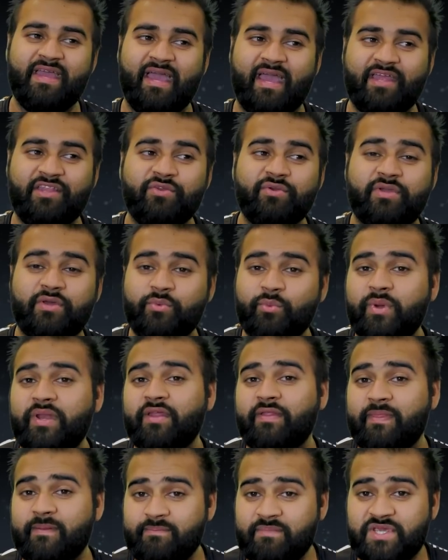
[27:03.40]
and you can win
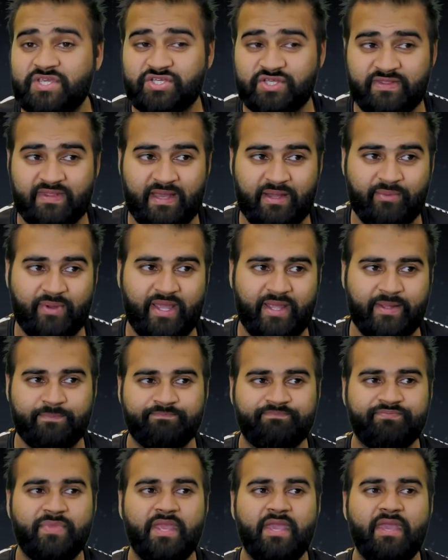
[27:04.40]
on the mission that way.
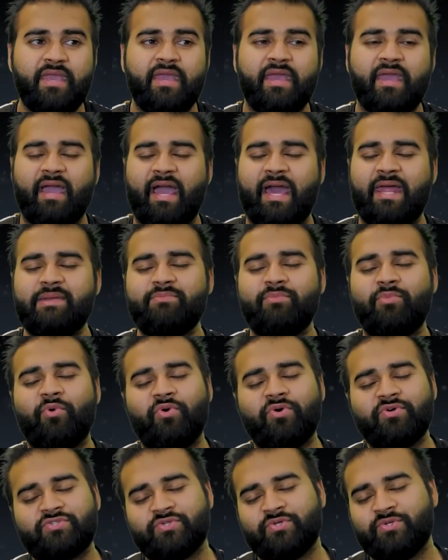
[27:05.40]
And
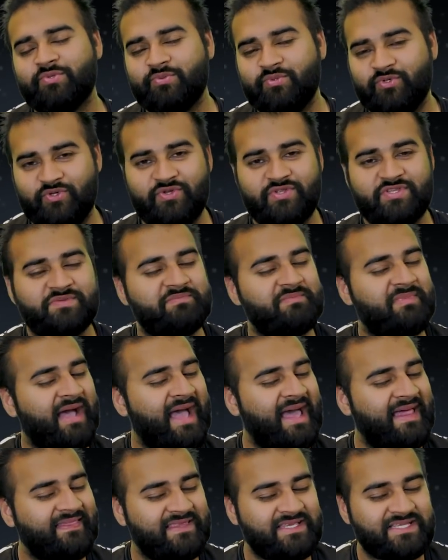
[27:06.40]
mortal wounds.
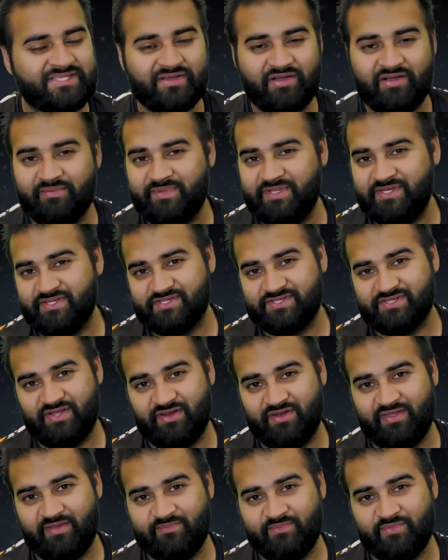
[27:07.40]
Man, this army does
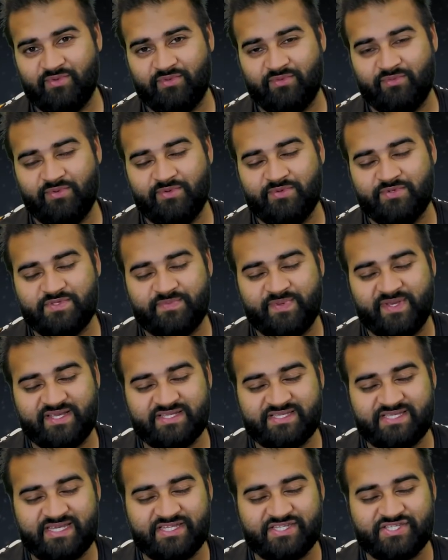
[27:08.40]
not like mortal wounds
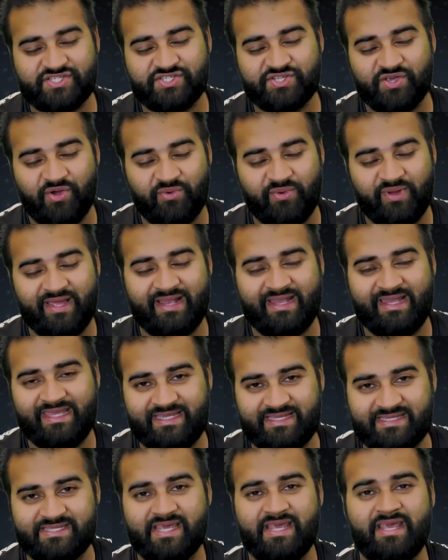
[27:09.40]
because it is so
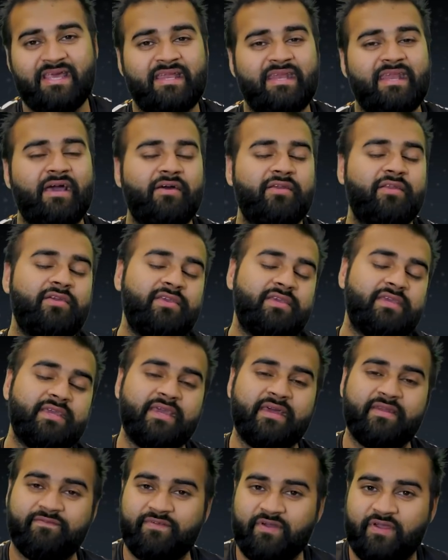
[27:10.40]
elite. Now, I know you can
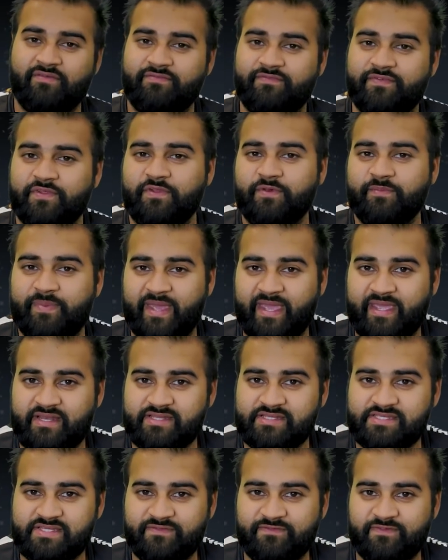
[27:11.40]
get a 5 for Feel No Pain
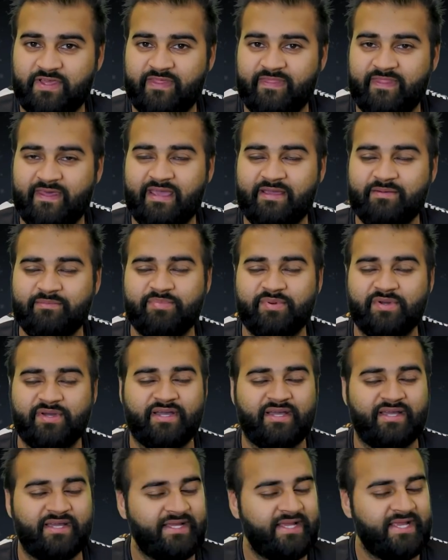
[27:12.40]
and stuff like that,
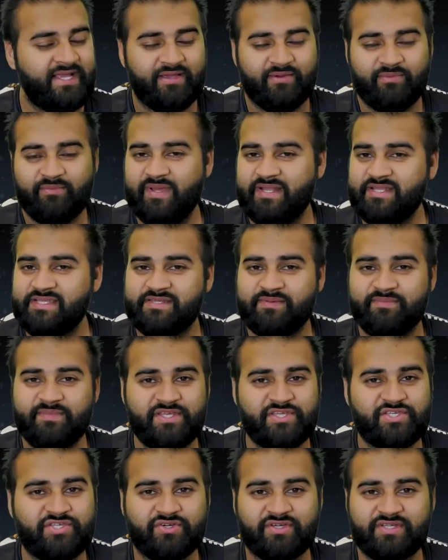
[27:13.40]
but when
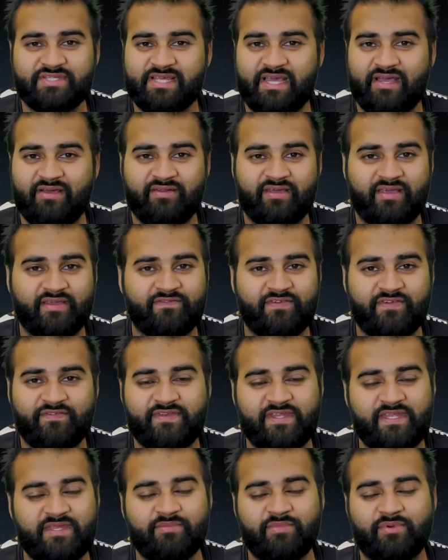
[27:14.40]
somebody chucks out like
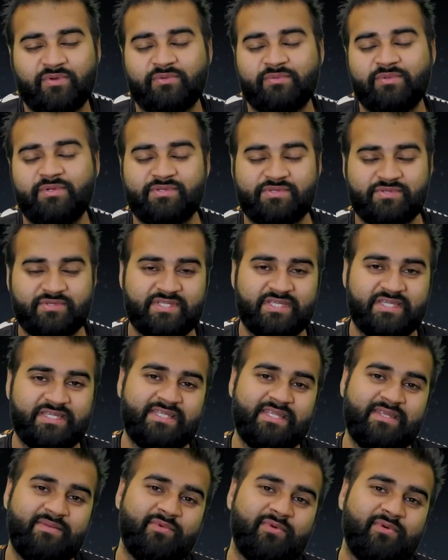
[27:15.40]
15 mortal wounds or
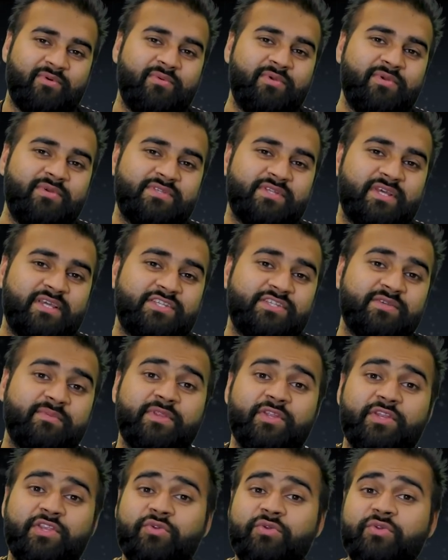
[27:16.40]
16 mortal wounds, like some
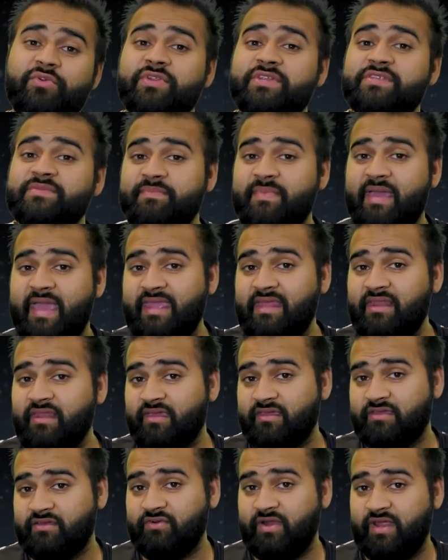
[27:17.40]
of the new units may,
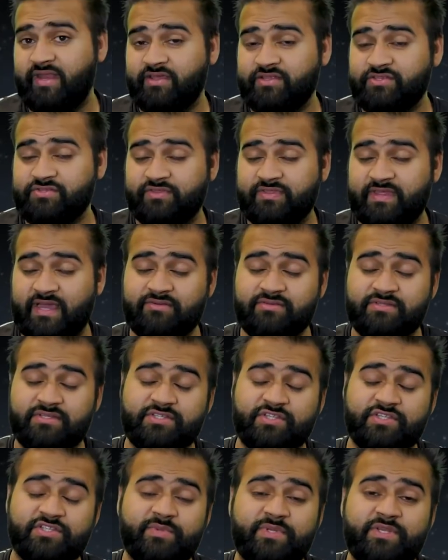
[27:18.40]
like Grey Knights or Thousand
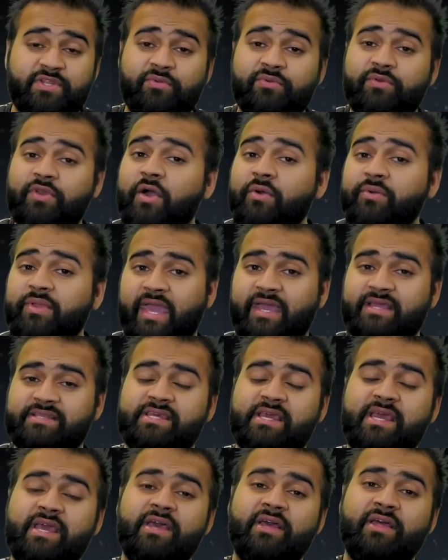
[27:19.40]
Sons, we don't know yet.
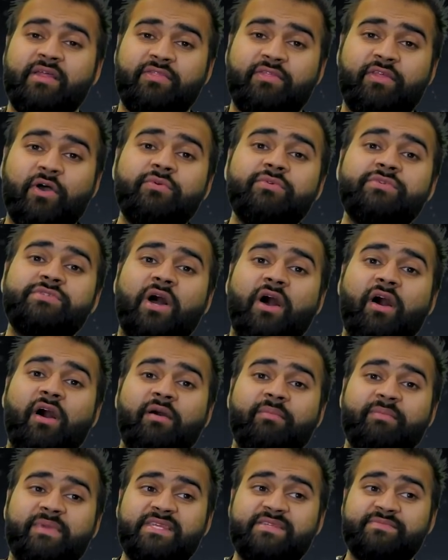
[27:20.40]
Those
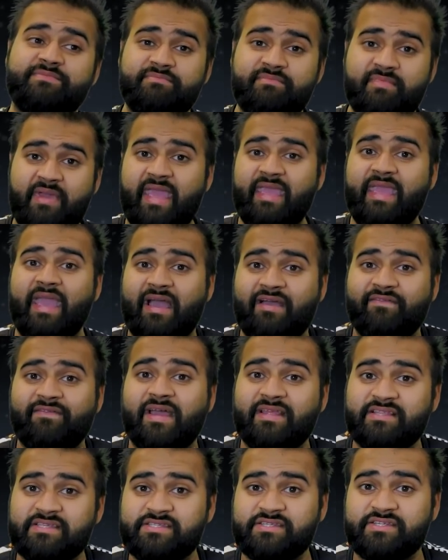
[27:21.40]
armies may have
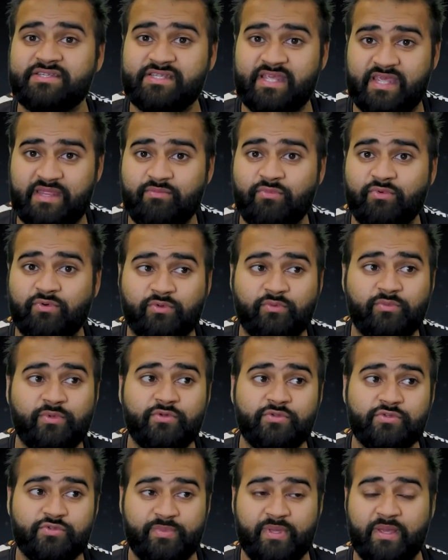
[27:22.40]
answers in mortal
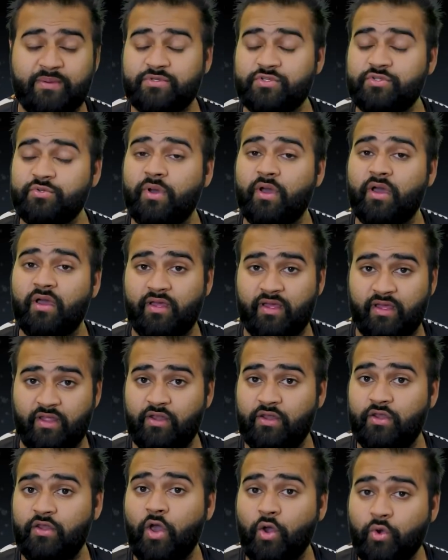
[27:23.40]
wounds or be able to do a
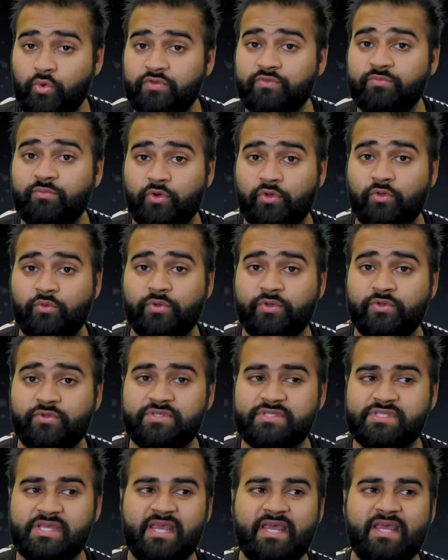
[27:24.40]
load of mortal wounds.